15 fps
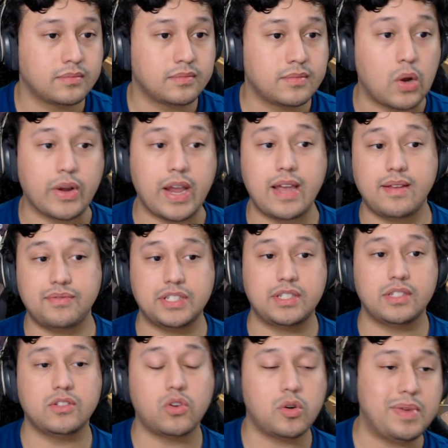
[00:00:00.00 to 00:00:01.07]
Okay, this
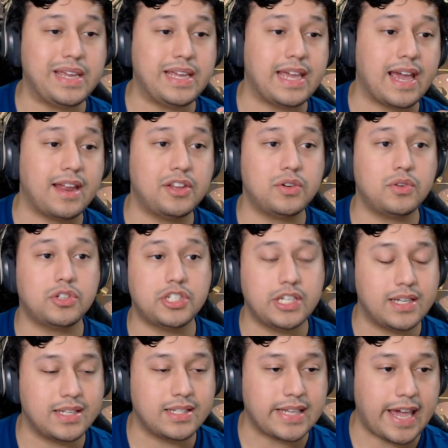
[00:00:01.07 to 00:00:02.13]
is going to be Ganyu.
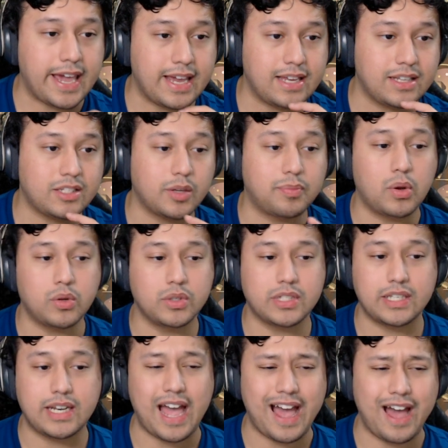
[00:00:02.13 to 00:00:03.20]
She is a
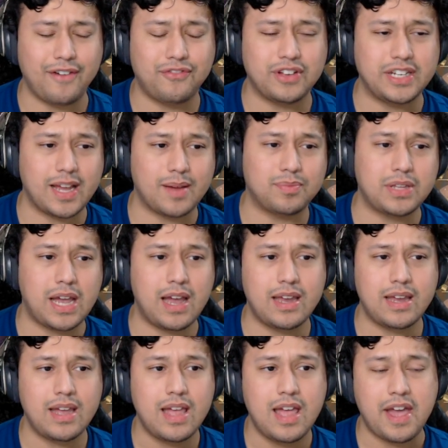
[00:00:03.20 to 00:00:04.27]
supposed half
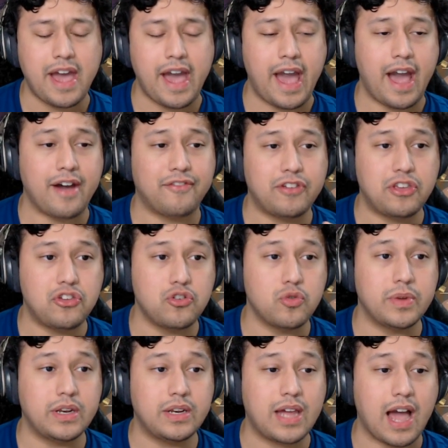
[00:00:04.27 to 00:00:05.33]
Adepti, half
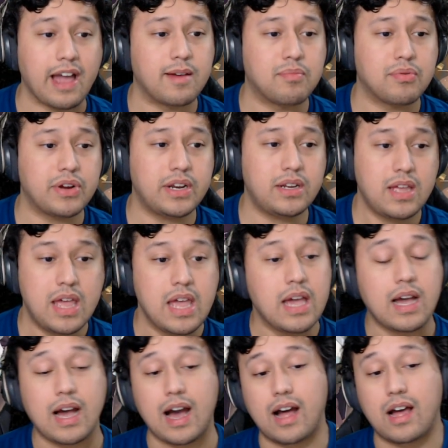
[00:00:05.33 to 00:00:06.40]
human hybrid.
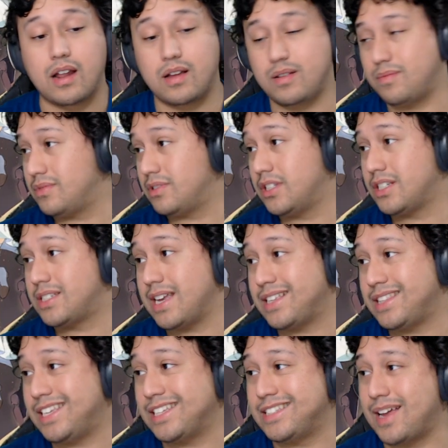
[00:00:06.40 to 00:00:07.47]
Looks
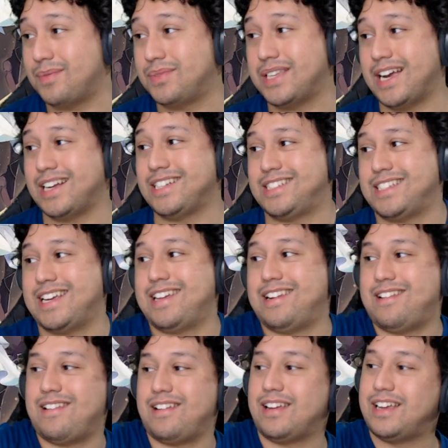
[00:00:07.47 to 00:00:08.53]
like the Adepti
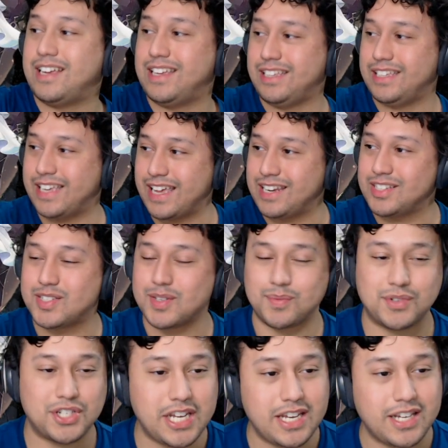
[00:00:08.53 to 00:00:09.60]
decided to get in some
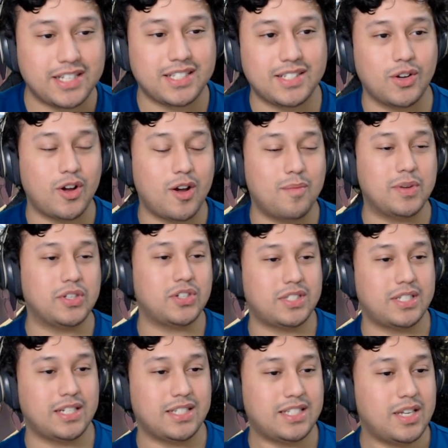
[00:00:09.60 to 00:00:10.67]
cheeks, so I'm
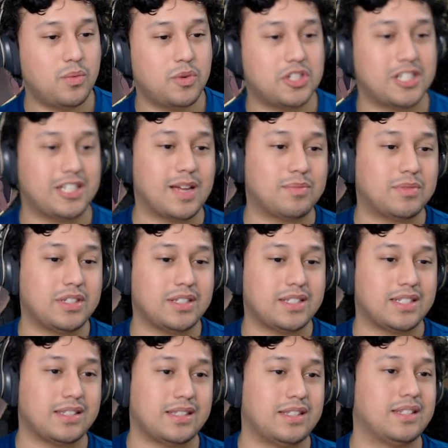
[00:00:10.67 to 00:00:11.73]
interested to see which
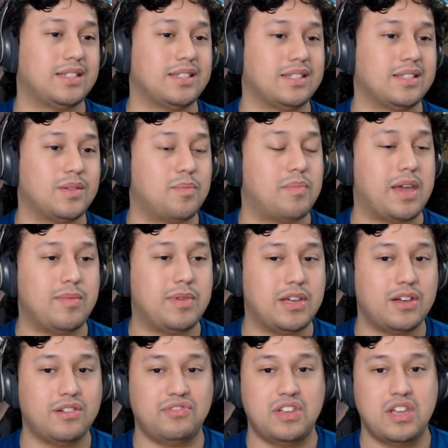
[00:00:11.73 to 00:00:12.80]
Adeptus this is the baby
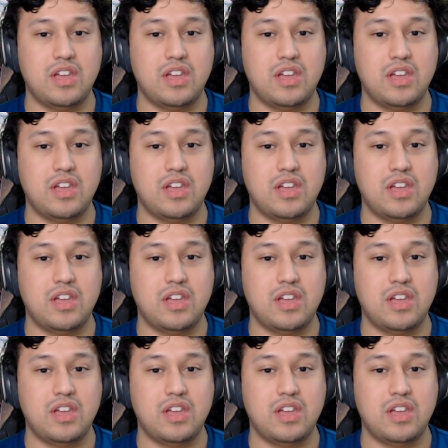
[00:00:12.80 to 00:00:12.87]
of.